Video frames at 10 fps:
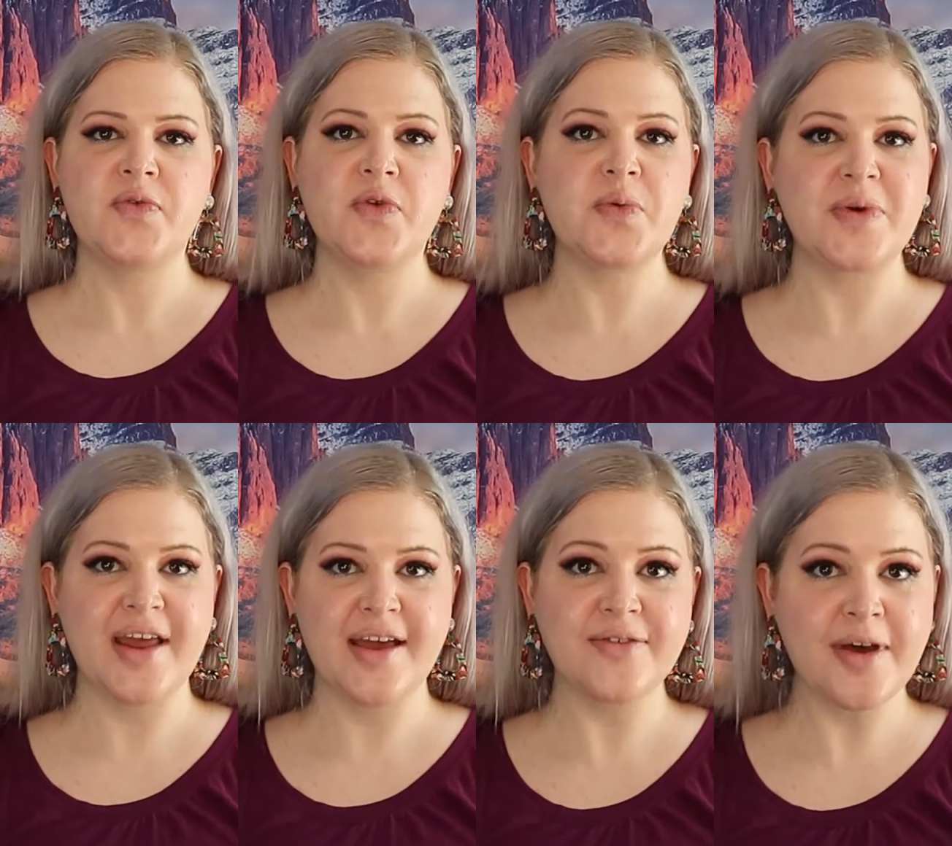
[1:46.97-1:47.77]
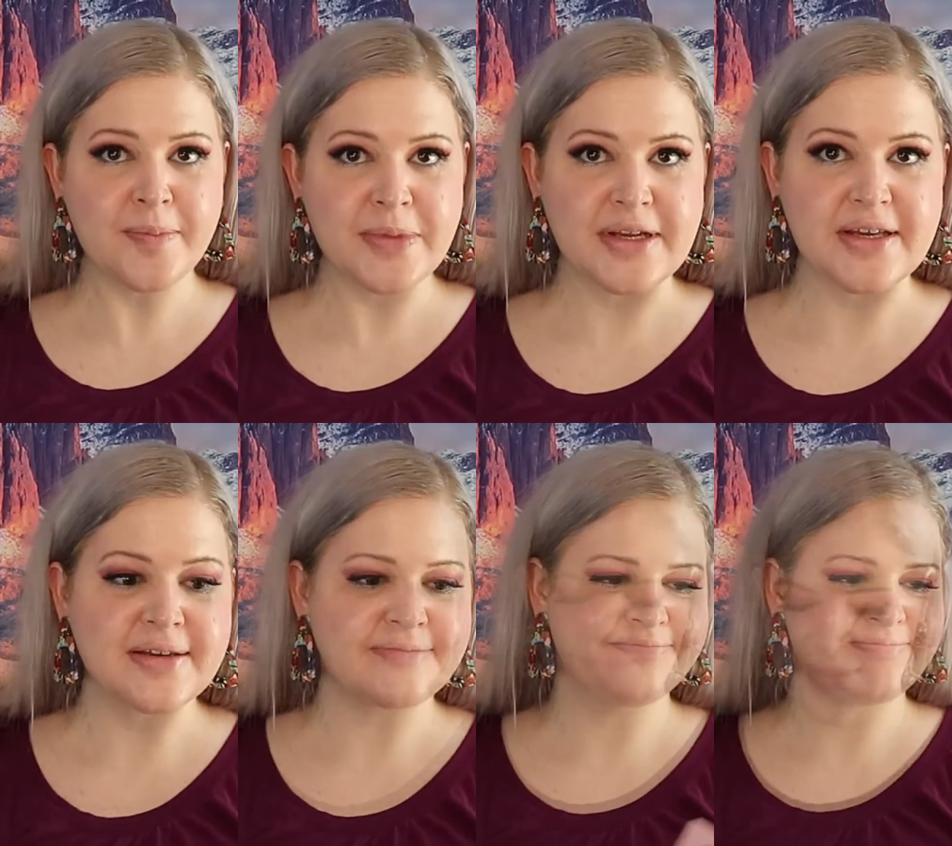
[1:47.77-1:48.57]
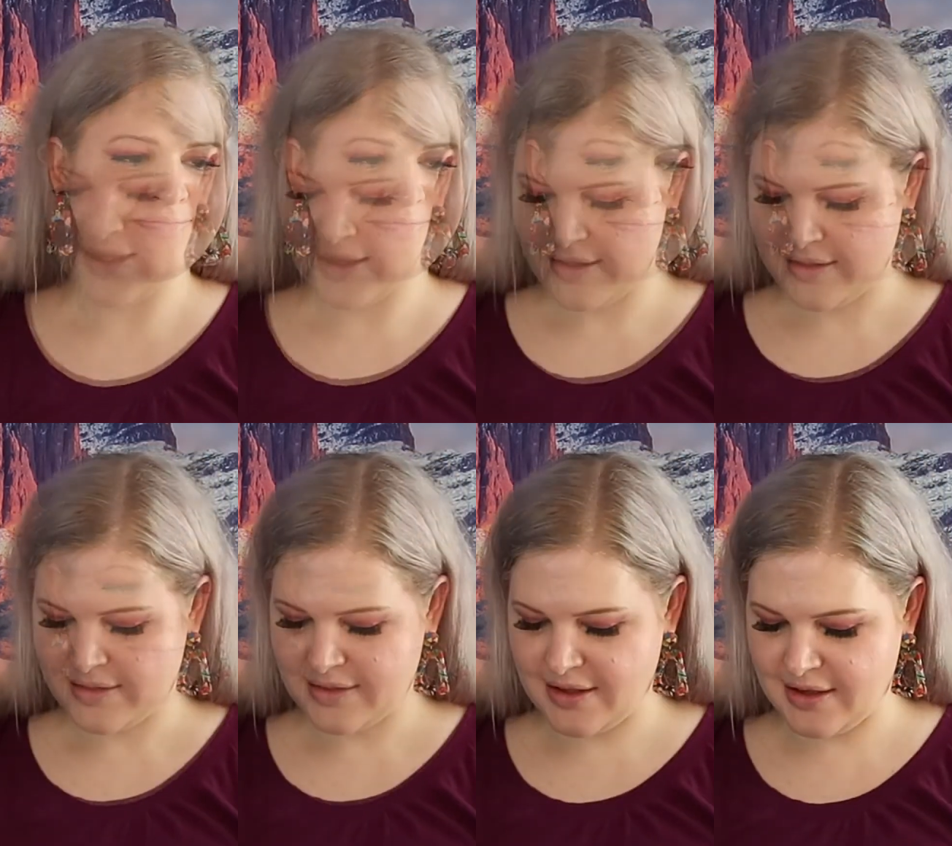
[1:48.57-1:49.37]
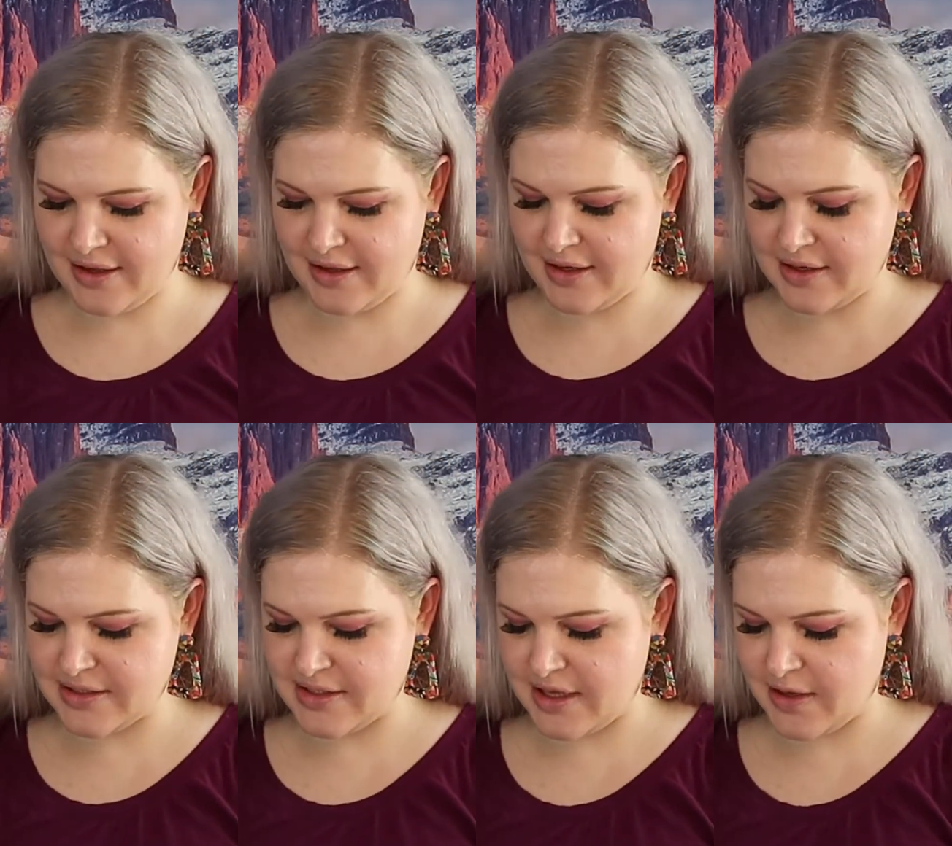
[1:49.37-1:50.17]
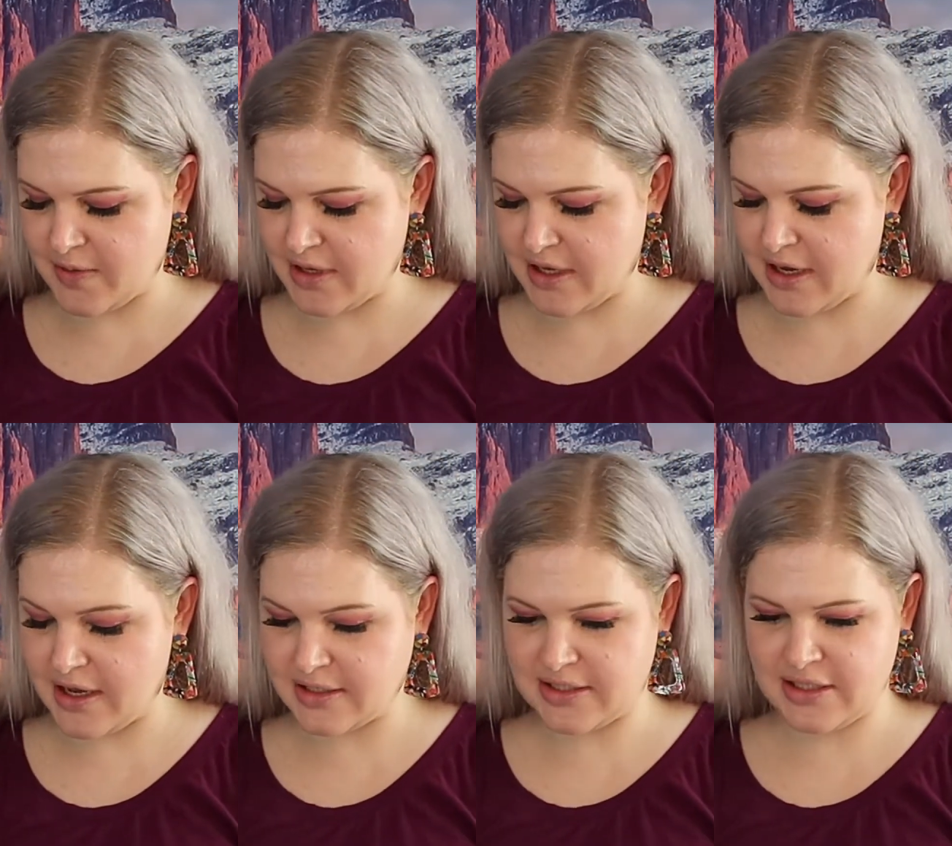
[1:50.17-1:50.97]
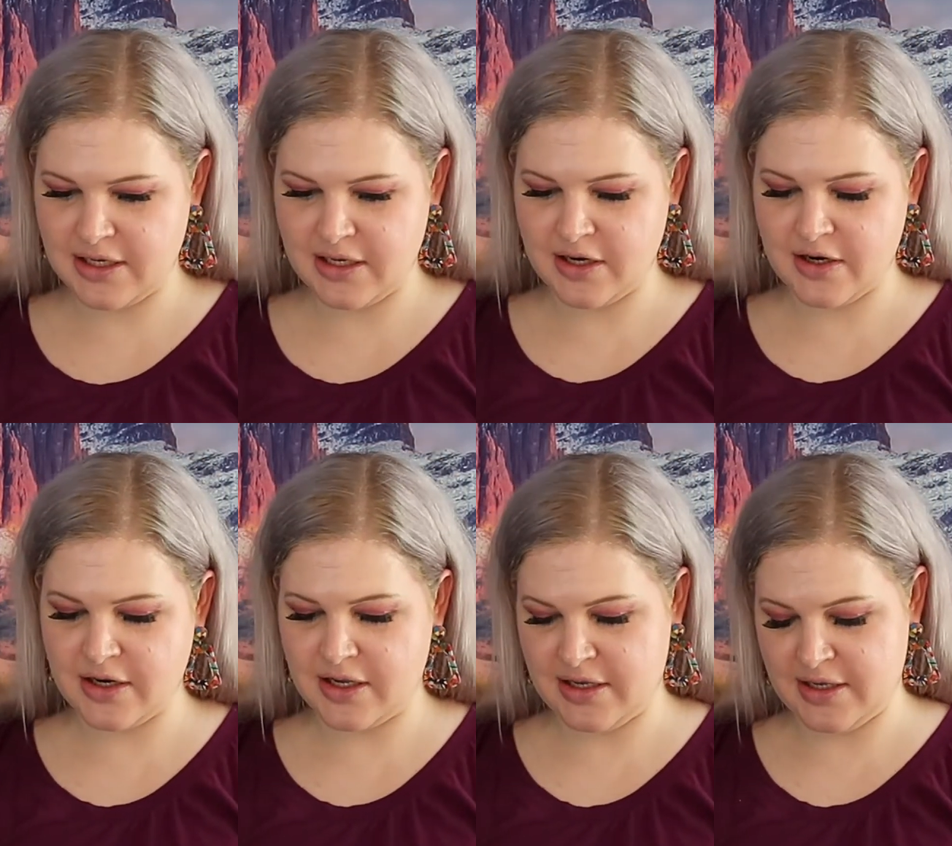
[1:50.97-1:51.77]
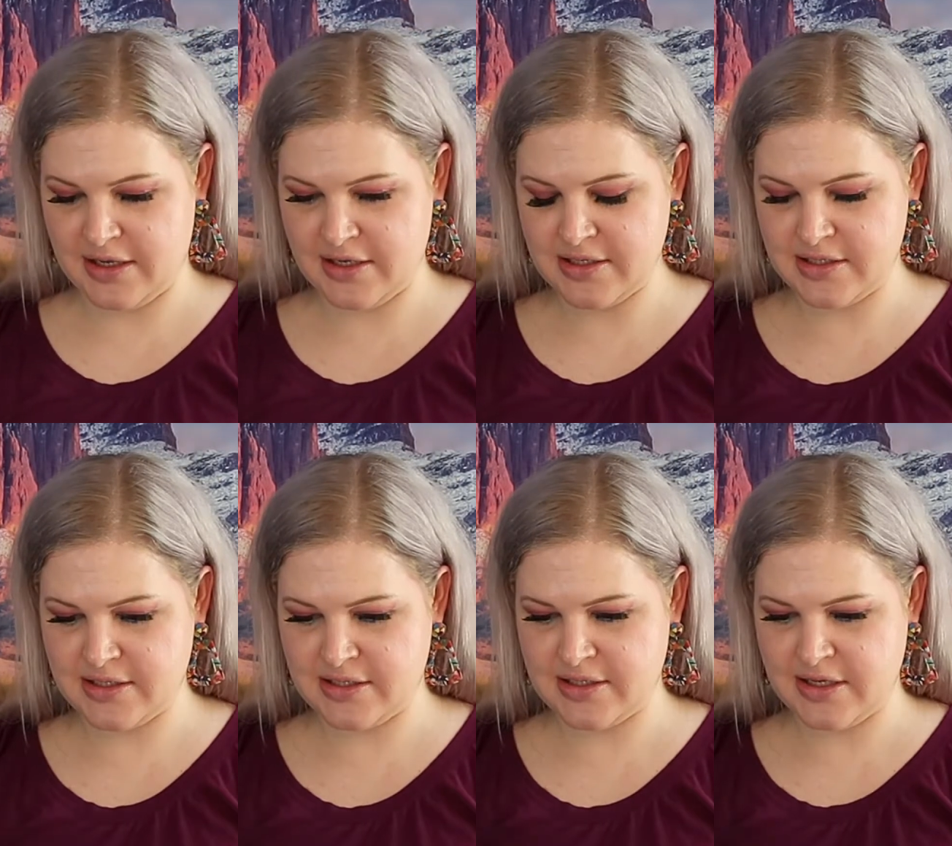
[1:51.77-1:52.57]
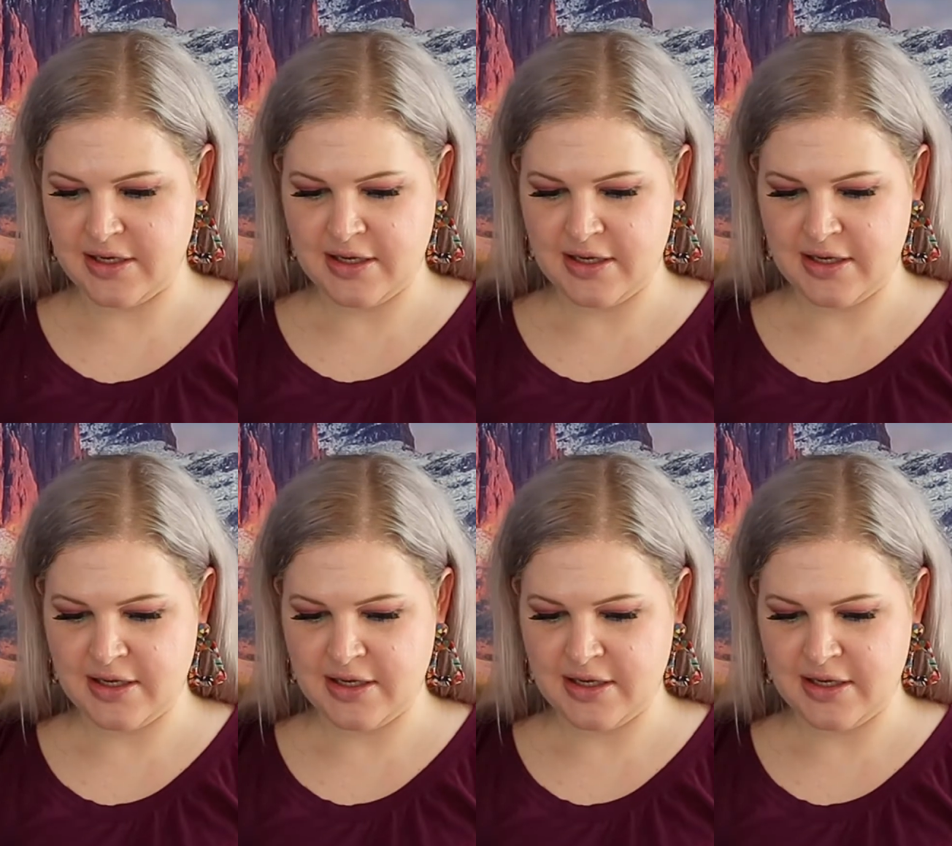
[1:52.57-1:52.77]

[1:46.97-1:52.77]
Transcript: for when I have company. The next thing we got here is